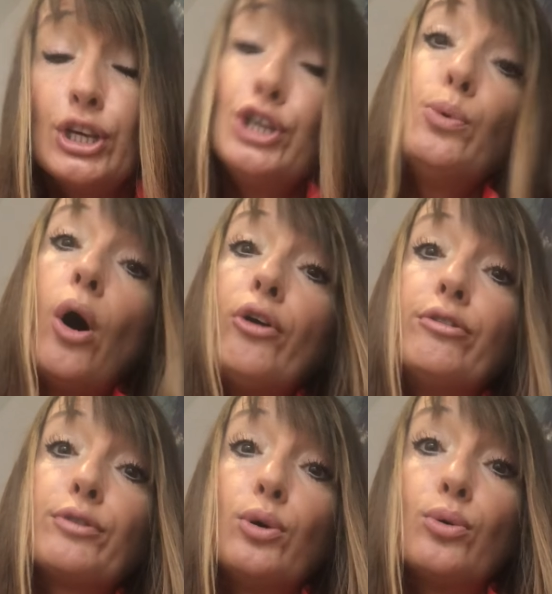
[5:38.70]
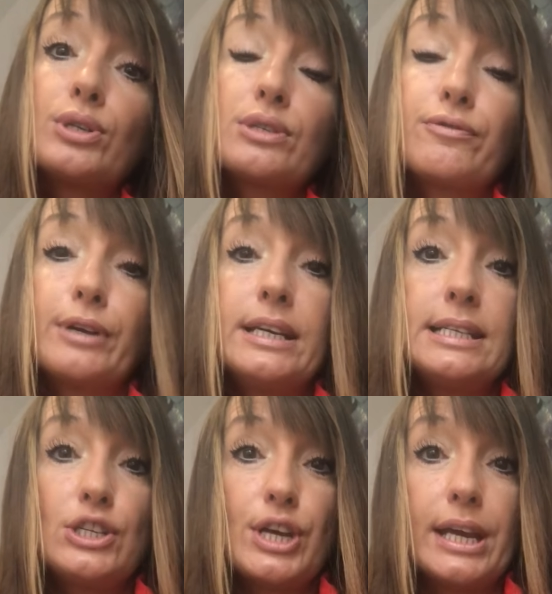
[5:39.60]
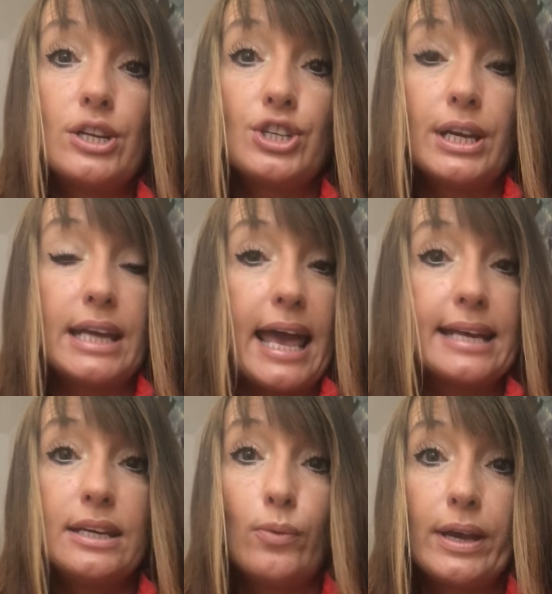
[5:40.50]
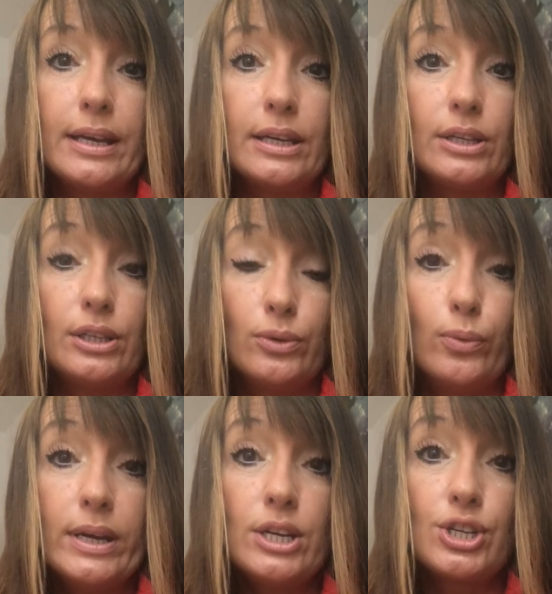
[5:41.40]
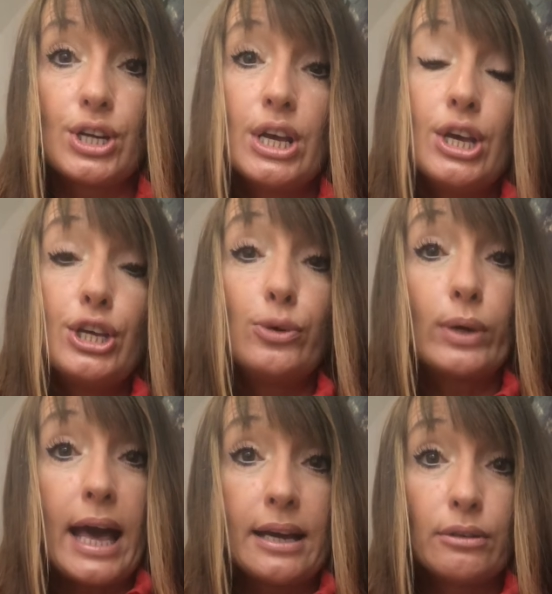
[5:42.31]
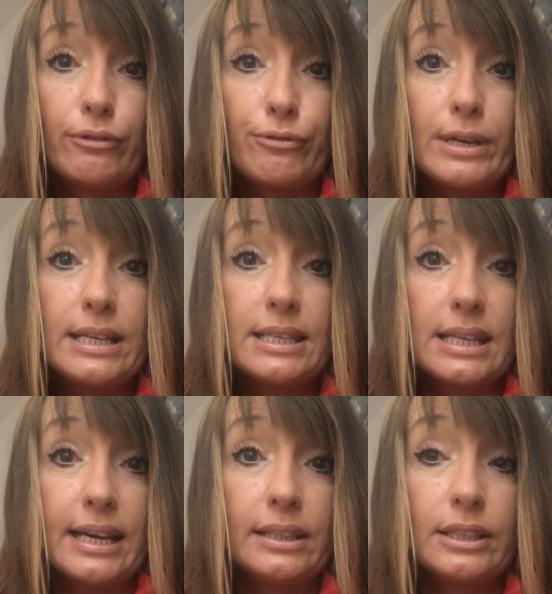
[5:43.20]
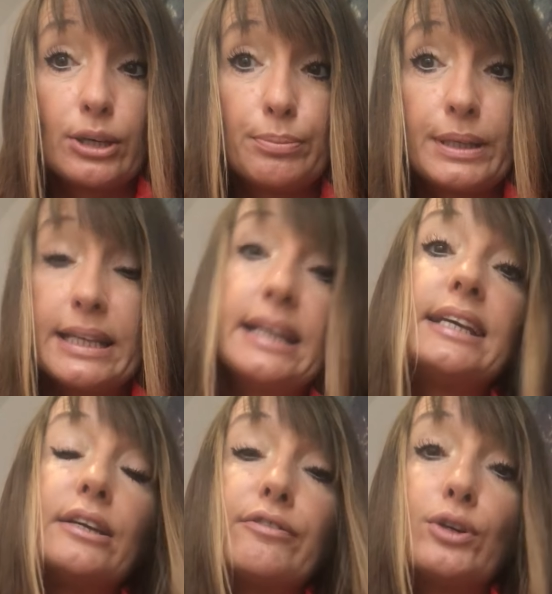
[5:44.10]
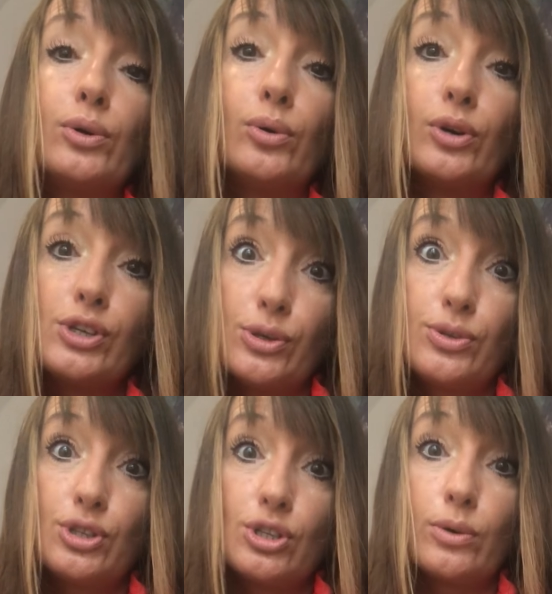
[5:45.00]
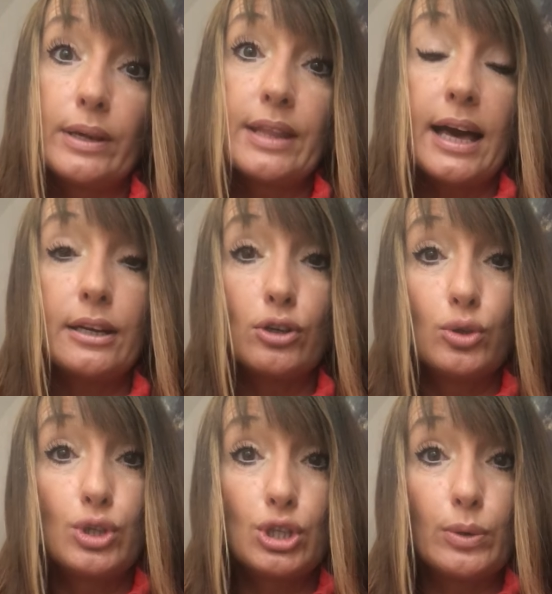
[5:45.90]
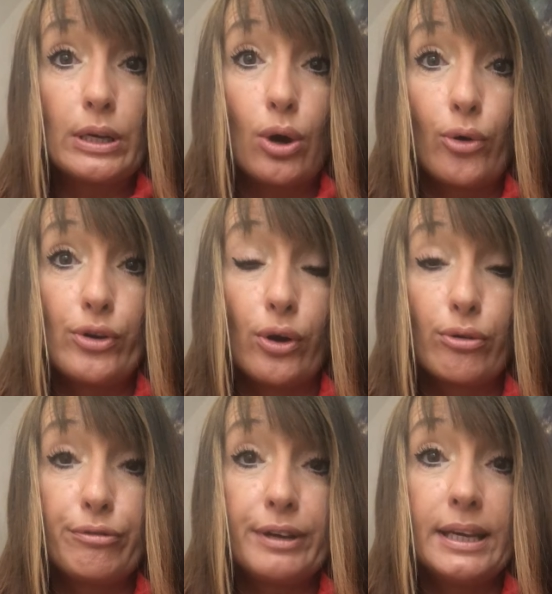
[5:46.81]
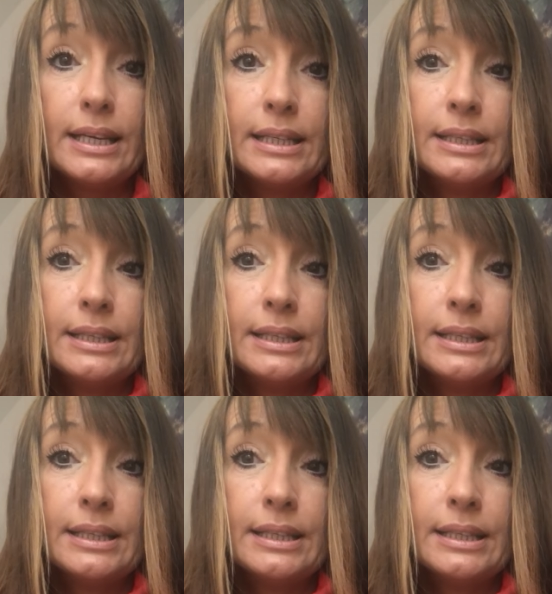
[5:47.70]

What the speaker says: You are, of course, free to change it any way you wish. You can freestyle completely if you're used to doing that and are used to doing choreography,